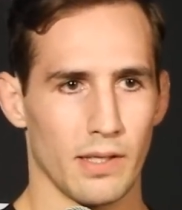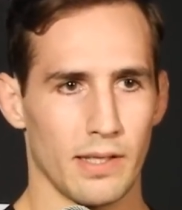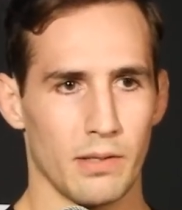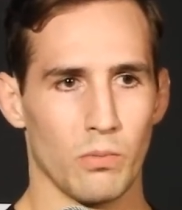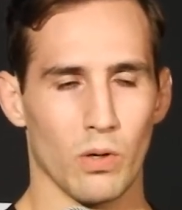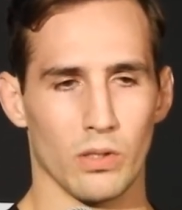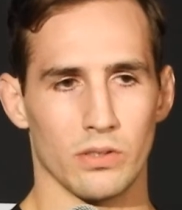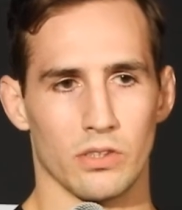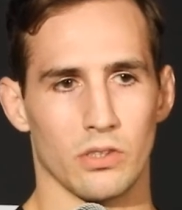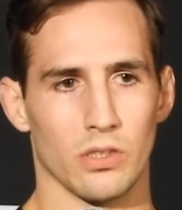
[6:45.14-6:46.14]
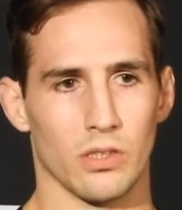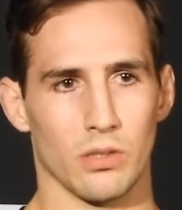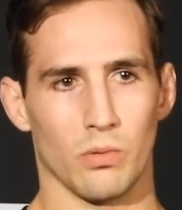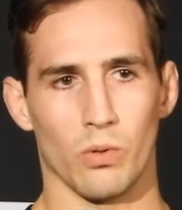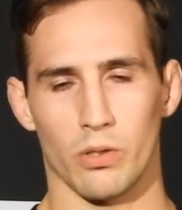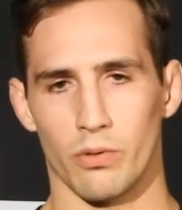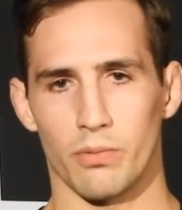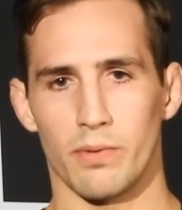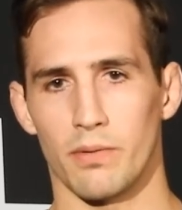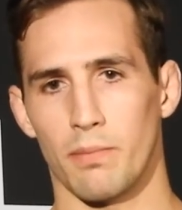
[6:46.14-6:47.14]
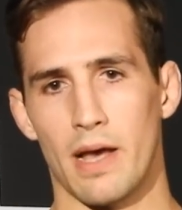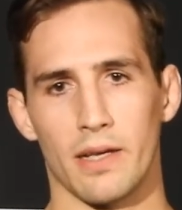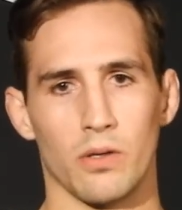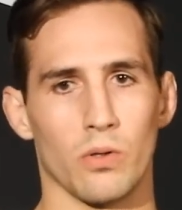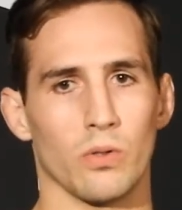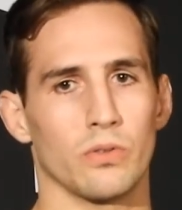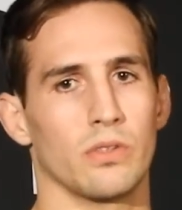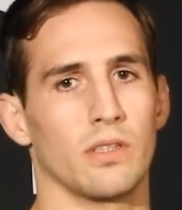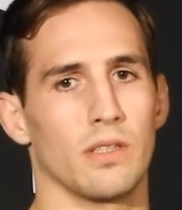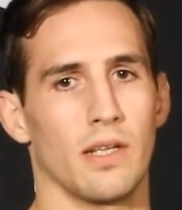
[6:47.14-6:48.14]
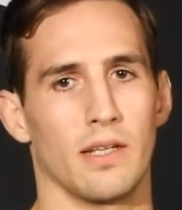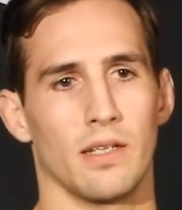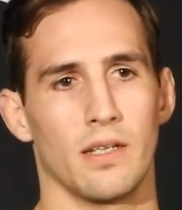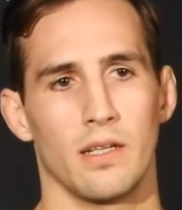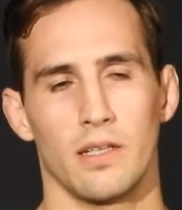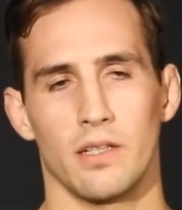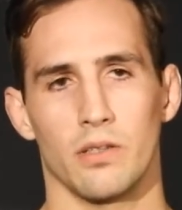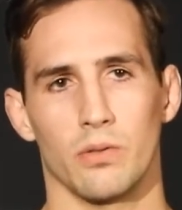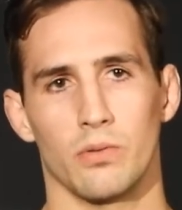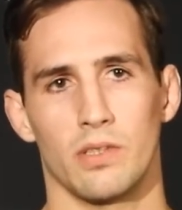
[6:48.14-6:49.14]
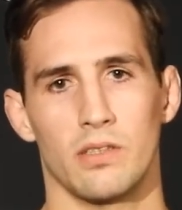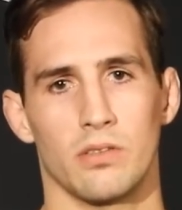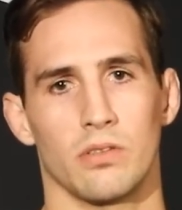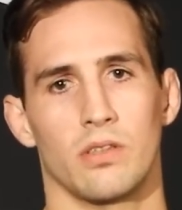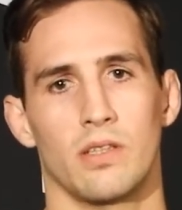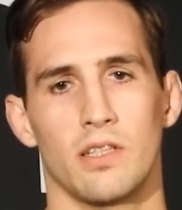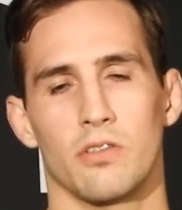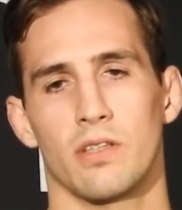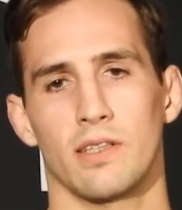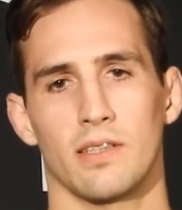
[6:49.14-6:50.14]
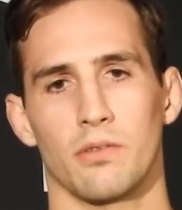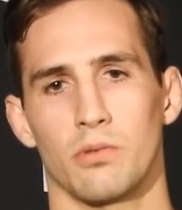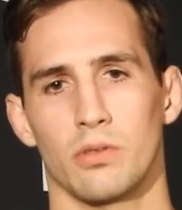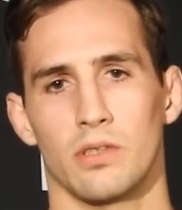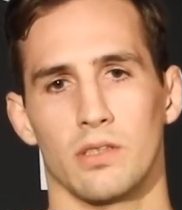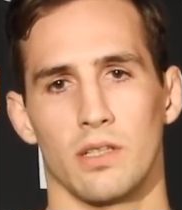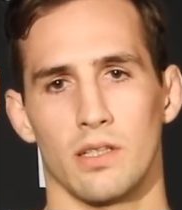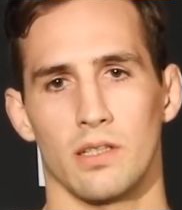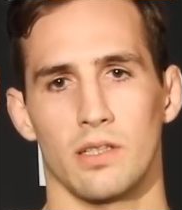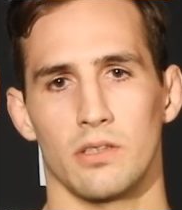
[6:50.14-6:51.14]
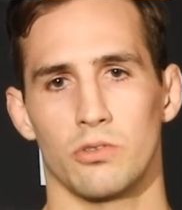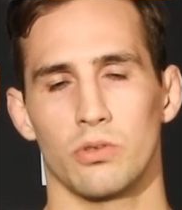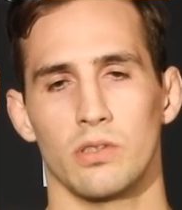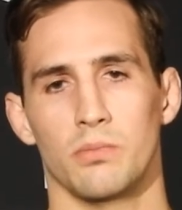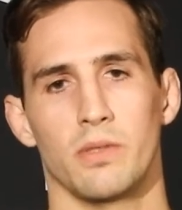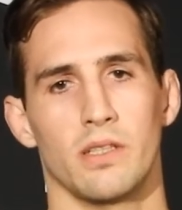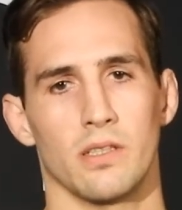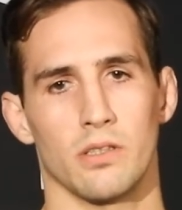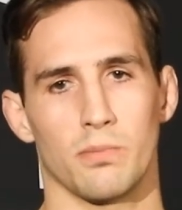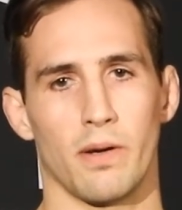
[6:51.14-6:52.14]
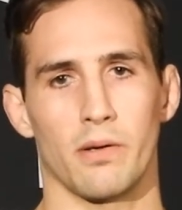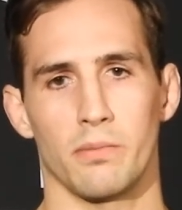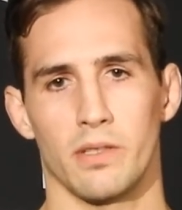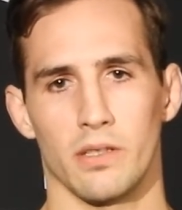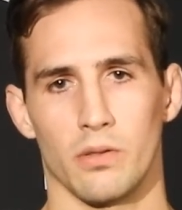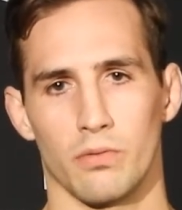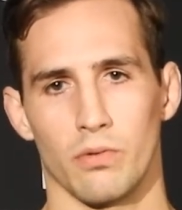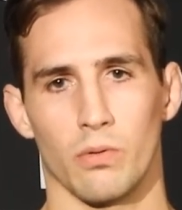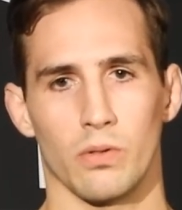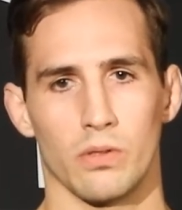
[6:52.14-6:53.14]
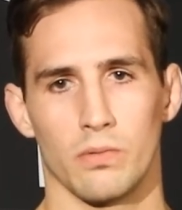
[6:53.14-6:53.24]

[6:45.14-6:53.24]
he wants to work with me and my goals, and you know, these are things that really intrigued me and inspired me to go forward.